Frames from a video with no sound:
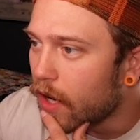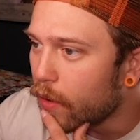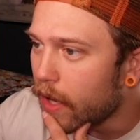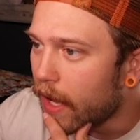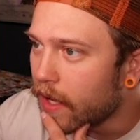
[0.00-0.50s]

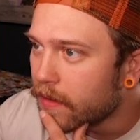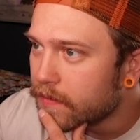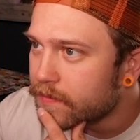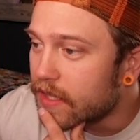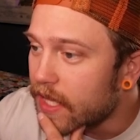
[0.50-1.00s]
Okay.
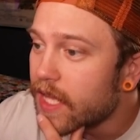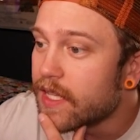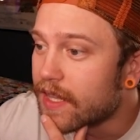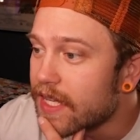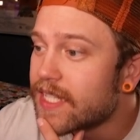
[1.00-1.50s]

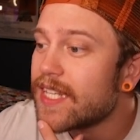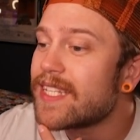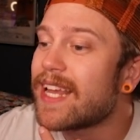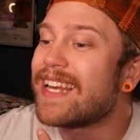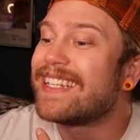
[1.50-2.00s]
This
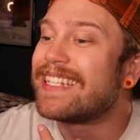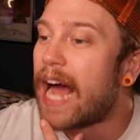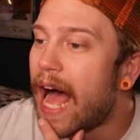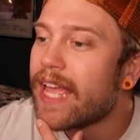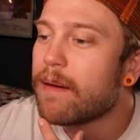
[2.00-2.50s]
is
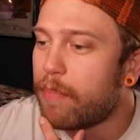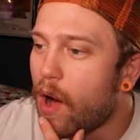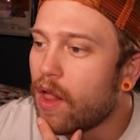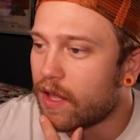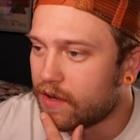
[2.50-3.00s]

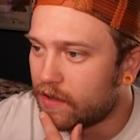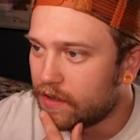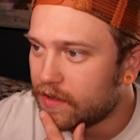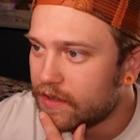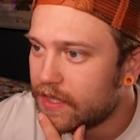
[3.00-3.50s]

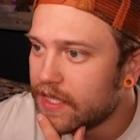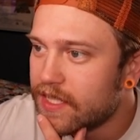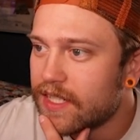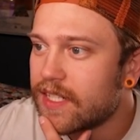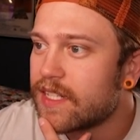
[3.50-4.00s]
diabolical.
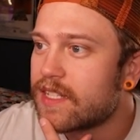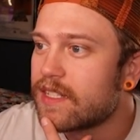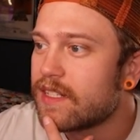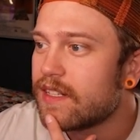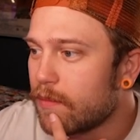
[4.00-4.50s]
This
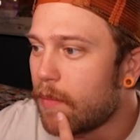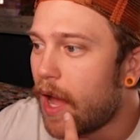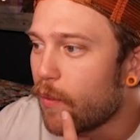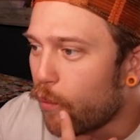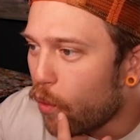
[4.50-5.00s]
is
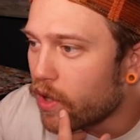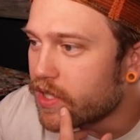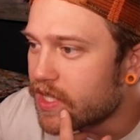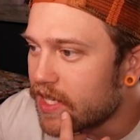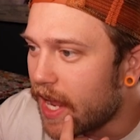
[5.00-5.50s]
my
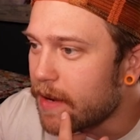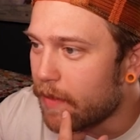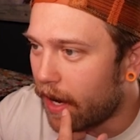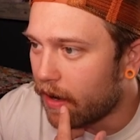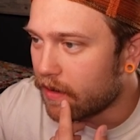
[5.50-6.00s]
worst
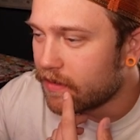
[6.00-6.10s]
nightmare.